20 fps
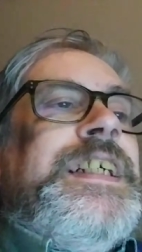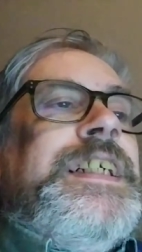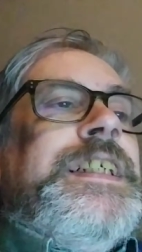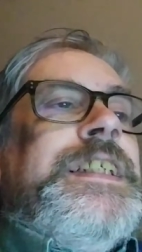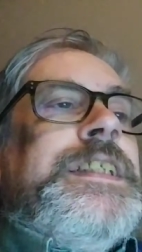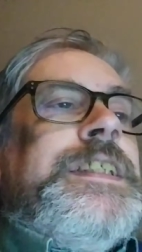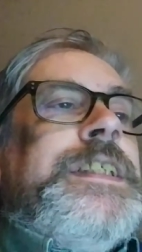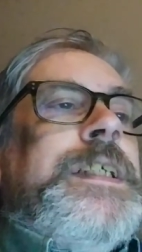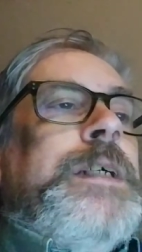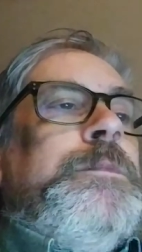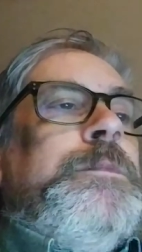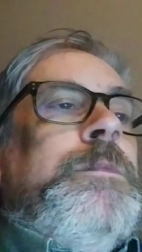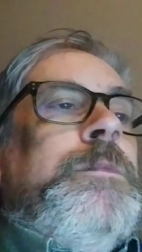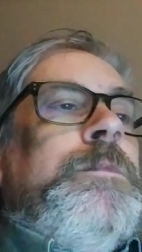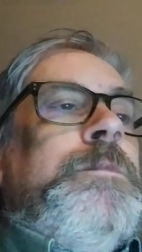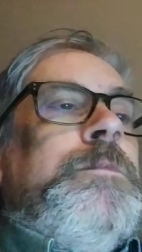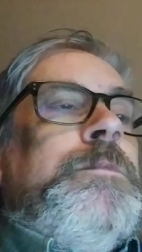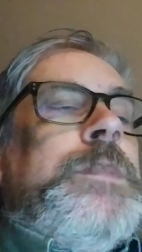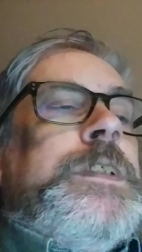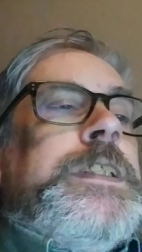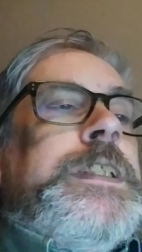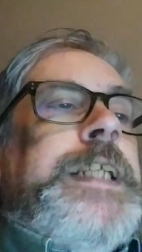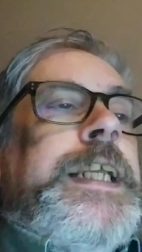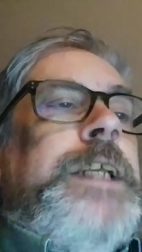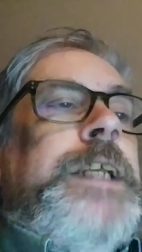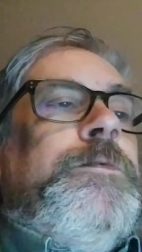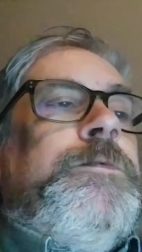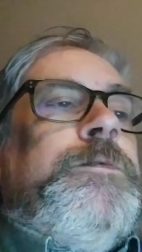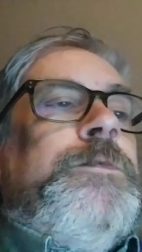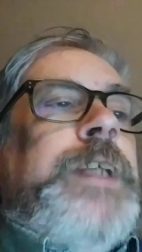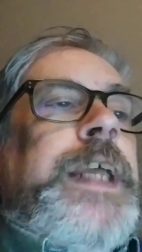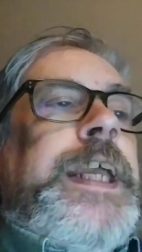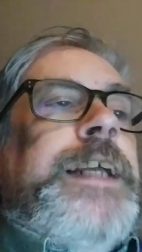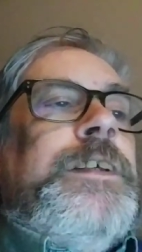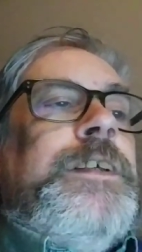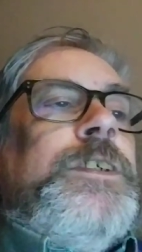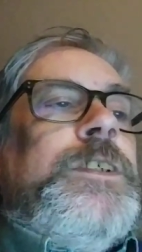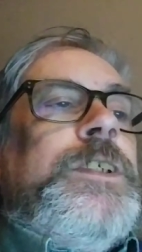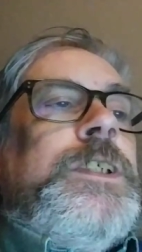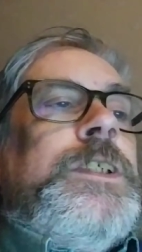Some Steve
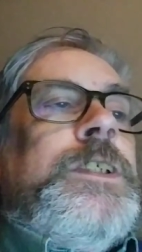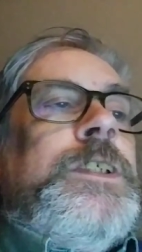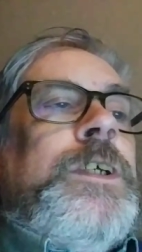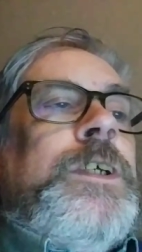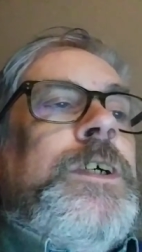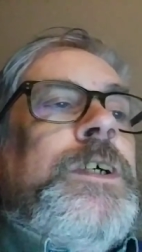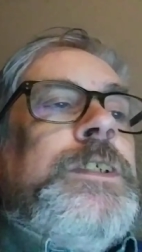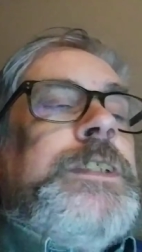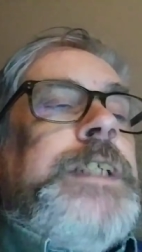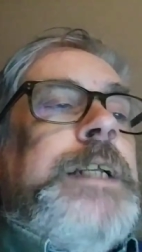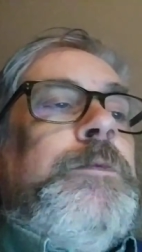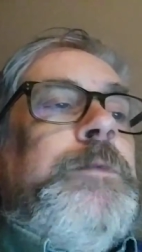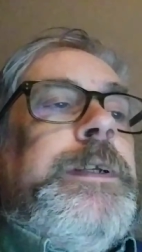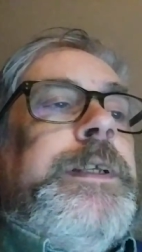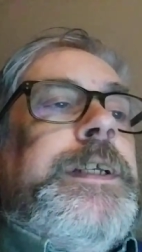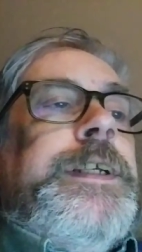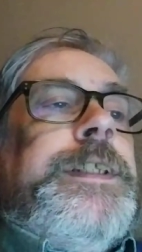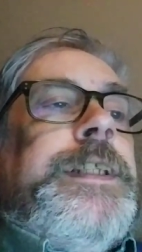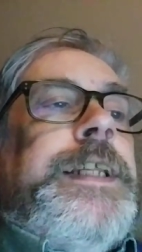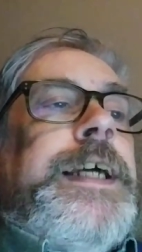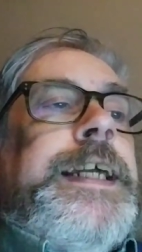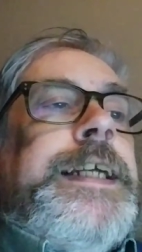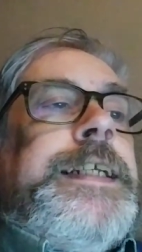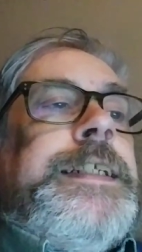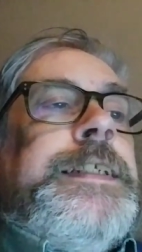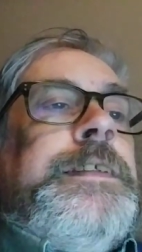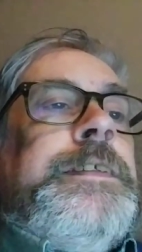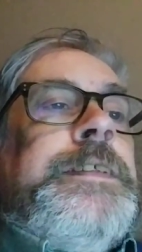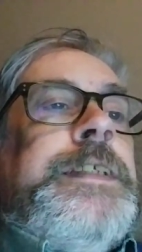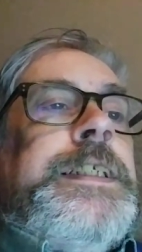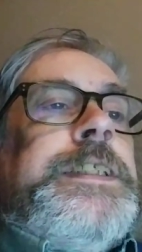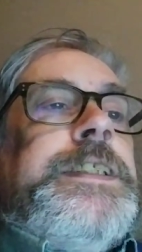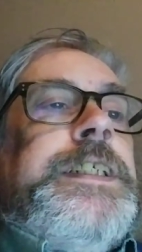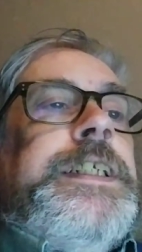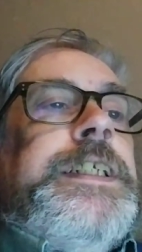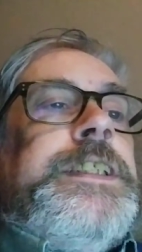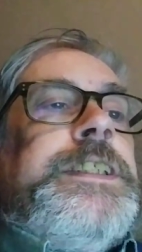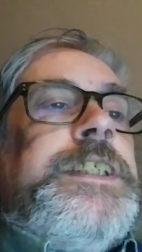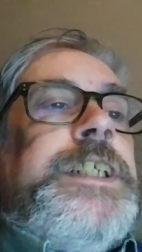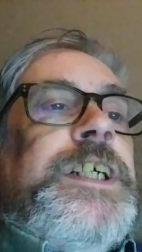Taylor songs I really liked, This
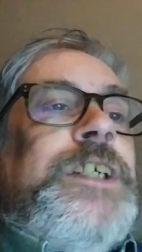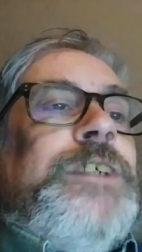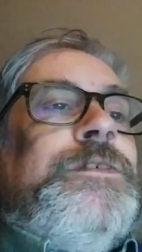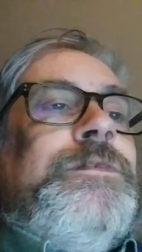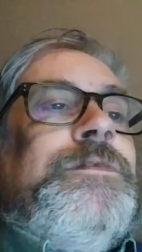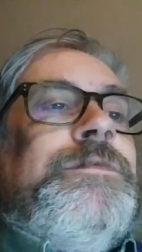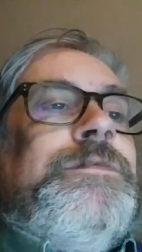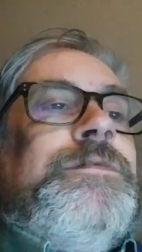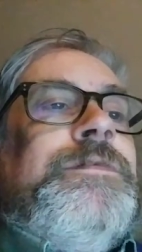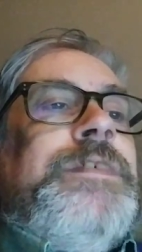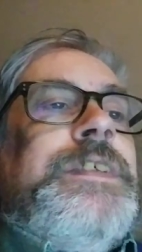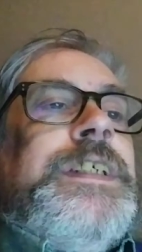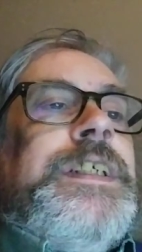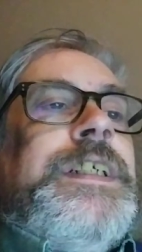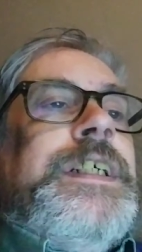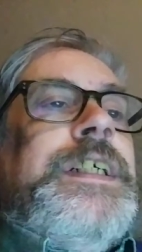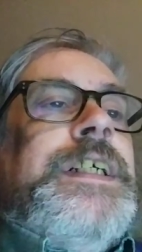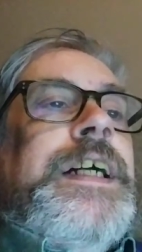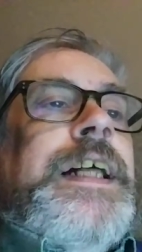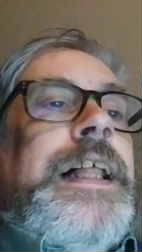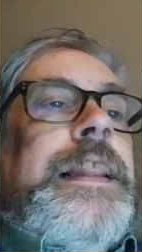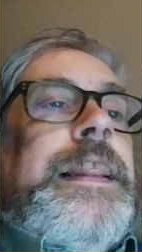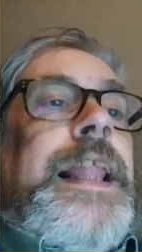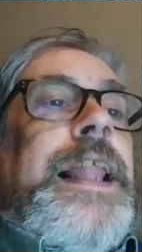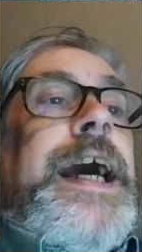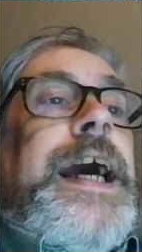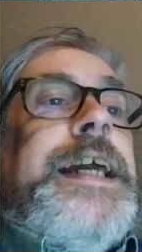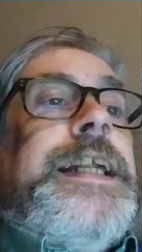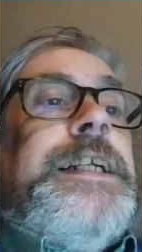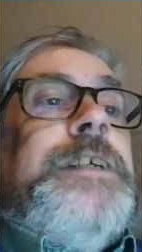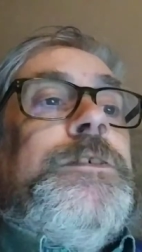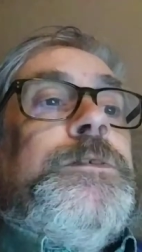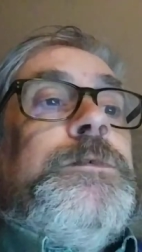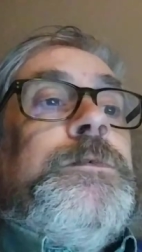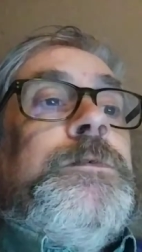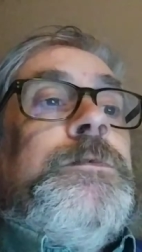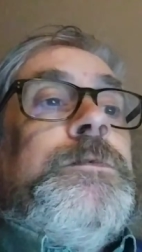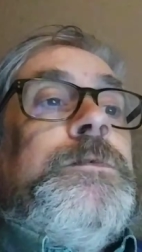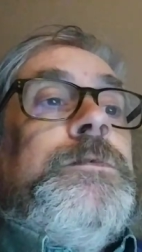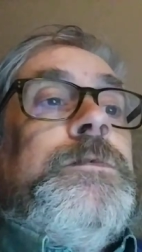Disco. A lot
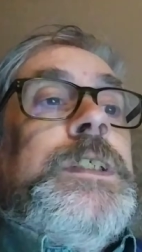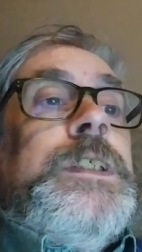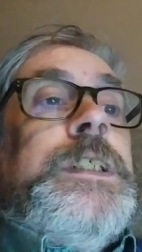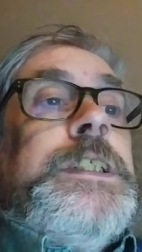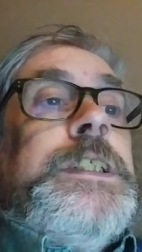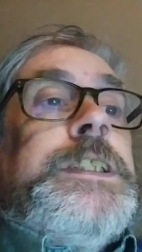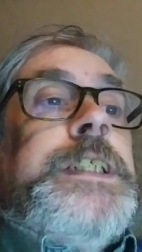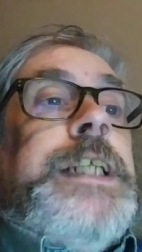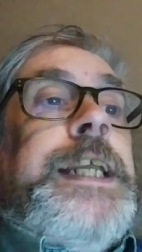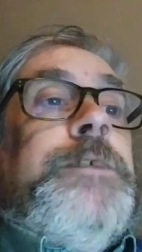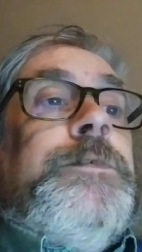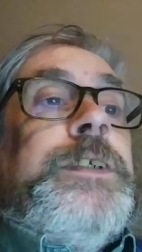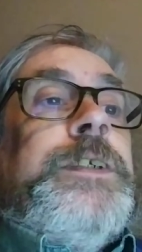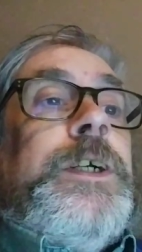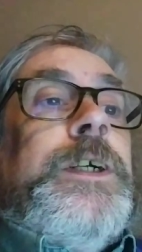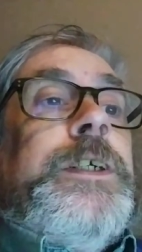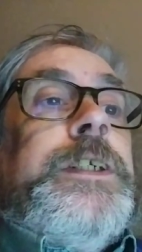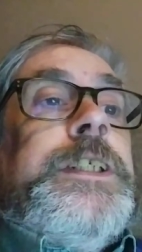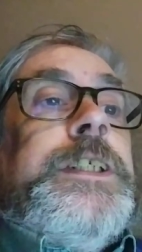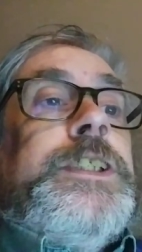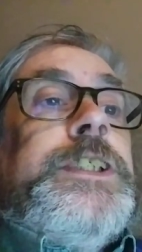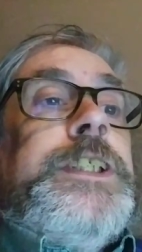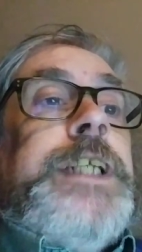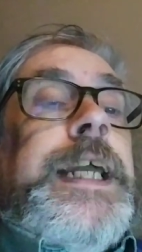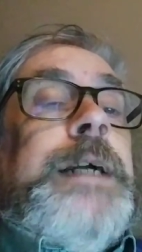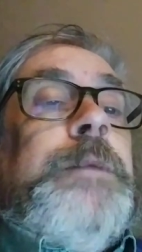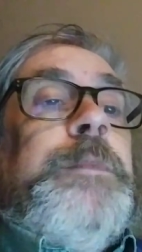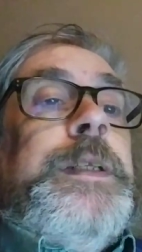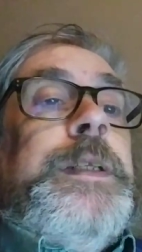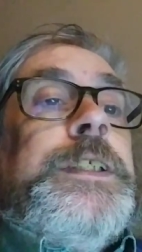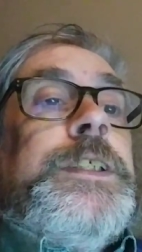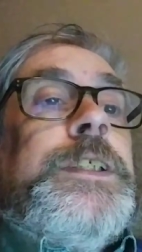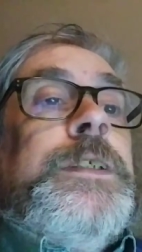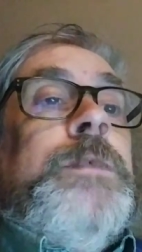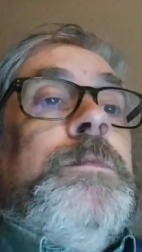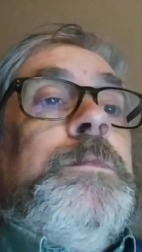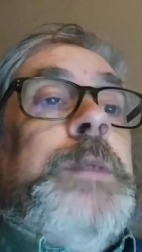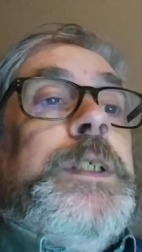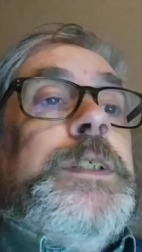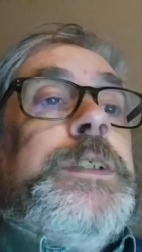of Steven Curtis Chapman's
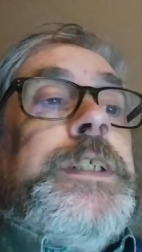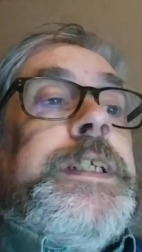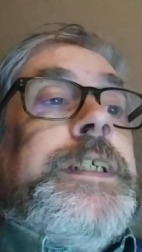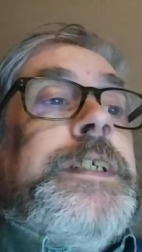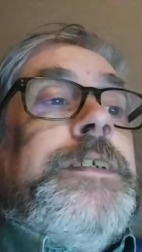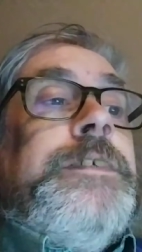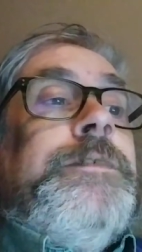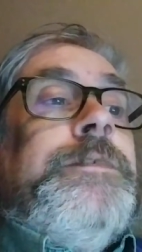music.